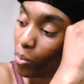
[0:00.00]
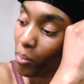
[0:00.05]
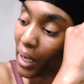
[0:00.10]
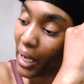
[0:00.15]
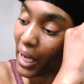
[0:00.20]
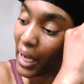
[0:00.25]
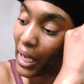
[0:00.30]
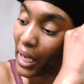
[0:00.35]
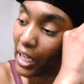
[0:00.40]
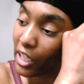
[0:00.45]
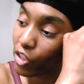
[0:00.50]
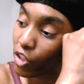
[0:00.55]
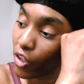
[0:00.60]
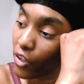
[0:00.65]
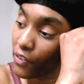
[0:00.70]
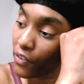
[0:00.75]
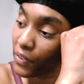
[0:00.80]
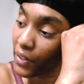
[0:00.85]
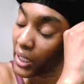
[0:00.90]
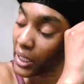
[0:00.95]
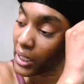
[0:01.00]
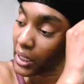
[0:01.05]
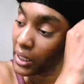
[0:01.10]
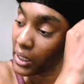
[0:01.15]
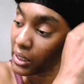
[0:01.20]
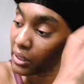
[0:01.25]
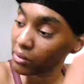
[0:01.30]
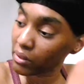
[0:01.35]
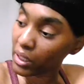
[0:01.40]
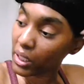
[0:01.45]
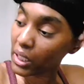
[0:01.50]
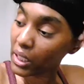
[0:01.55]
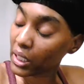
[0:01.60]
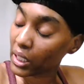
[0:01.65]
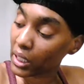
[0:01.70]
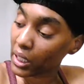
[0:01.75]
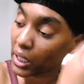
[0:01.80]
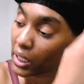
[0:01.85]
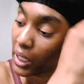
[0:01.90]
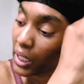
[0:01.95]
behind on things
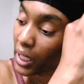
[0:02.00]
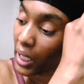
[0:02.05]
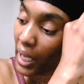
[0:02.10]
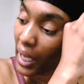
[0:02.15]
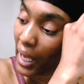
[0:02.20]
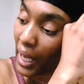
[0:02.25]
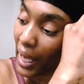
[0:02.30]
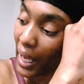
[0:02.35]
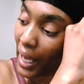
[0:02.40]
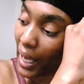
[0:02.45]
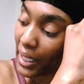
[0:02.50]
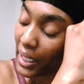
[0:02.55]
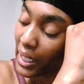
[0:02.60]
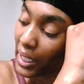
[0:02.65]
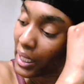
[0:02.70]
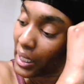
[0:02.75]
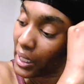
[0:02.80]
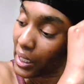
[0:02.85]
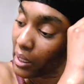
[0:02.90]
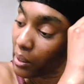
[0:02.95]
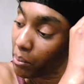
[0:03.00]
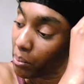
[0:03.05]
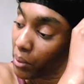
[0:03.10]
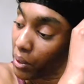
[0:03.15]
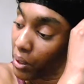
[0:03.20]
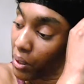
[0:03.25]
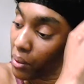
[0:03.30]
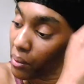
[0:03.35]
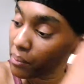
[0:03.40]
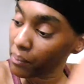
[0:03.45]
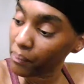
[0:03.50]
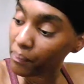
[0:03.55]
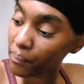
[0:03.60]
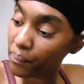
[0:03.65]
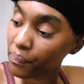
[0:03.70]
and I can't keep up.